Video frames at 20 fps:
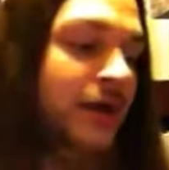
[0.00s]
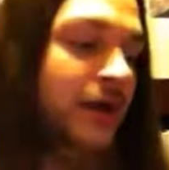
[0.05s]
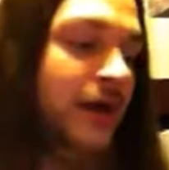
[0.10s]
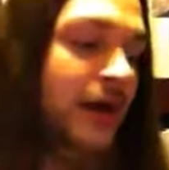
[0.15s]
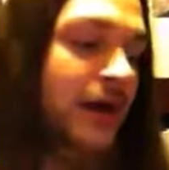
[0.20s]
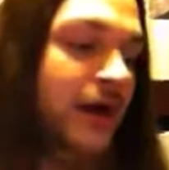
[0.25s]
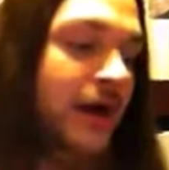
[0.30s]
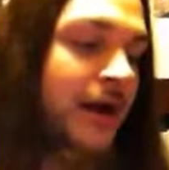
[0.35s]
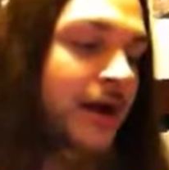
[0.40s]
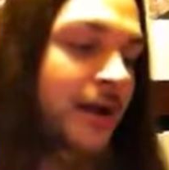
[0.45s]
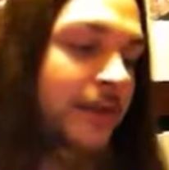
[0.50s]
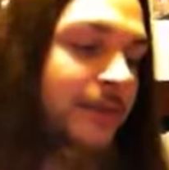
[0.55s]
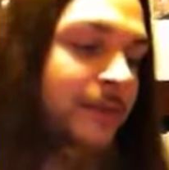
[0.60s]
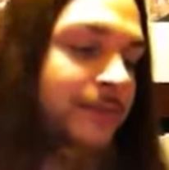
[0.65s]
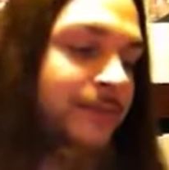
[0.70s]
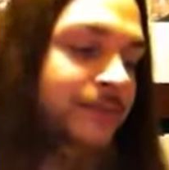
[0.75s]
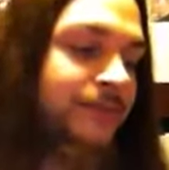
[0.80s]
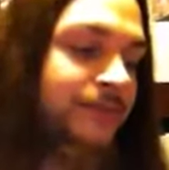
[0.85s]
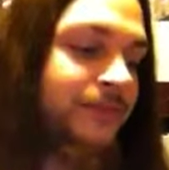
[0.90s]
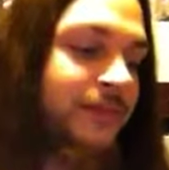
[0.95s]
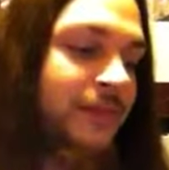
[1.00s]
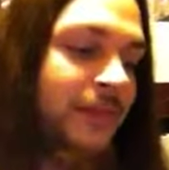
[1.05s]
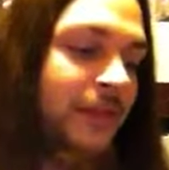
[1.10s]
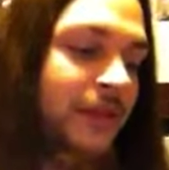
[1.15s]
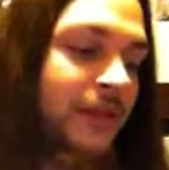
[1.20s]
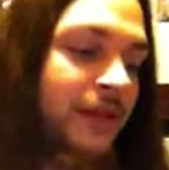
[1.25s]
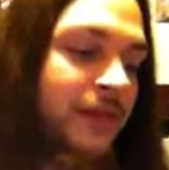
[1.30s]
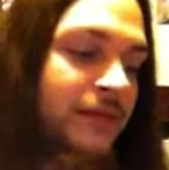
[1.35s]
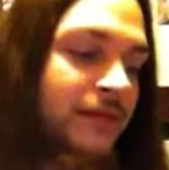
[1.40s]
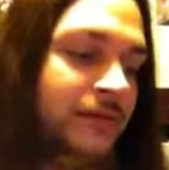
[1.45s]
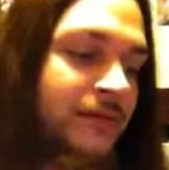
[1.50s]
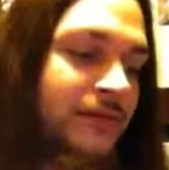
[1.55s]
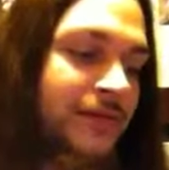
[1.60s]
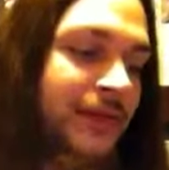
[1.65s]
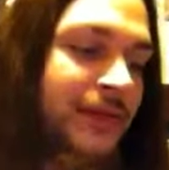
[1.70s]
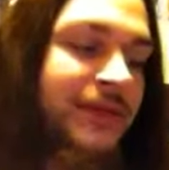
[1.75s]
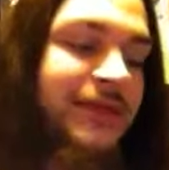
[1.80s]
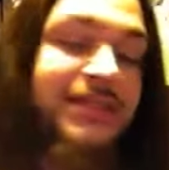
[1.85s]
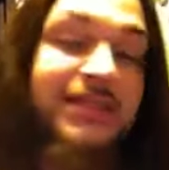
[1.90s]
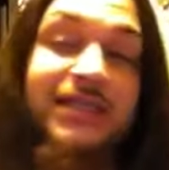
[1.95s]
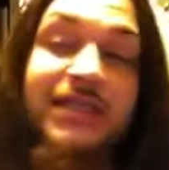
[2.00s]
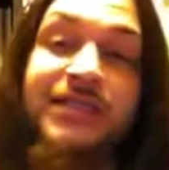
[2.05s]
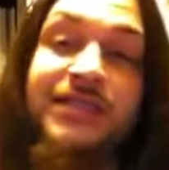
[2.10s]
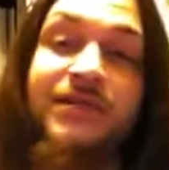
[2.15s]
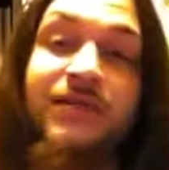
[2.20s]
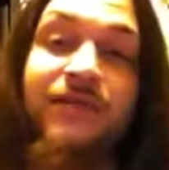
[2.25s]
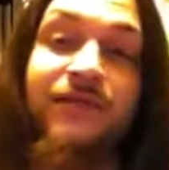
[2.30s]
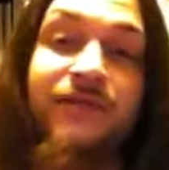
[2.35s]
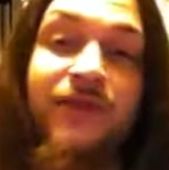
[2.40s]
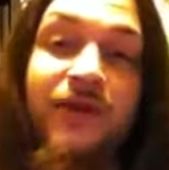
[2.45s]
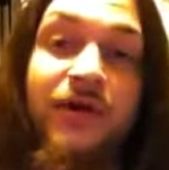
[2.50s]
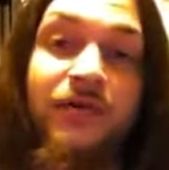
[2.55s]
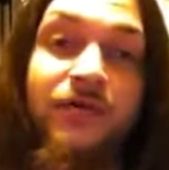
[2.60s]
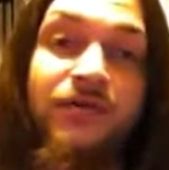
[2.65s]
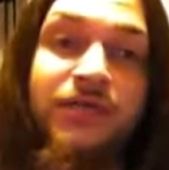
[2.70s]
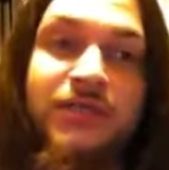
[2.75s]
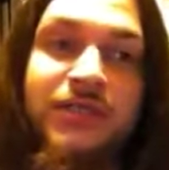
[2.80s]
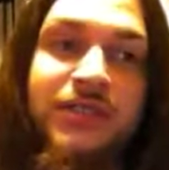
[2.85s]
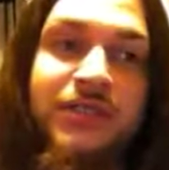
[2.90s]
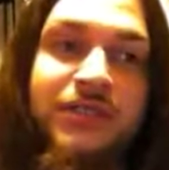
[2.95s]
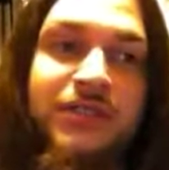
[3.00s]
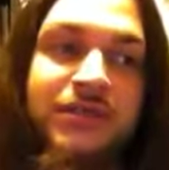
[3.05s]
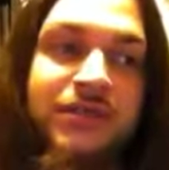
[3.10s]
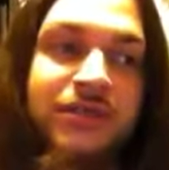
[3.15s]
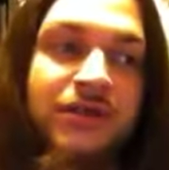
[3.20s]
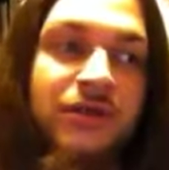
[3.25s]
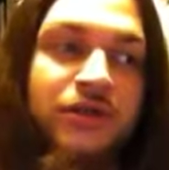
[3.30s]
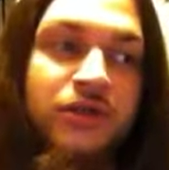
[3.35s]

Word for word: in the sense of just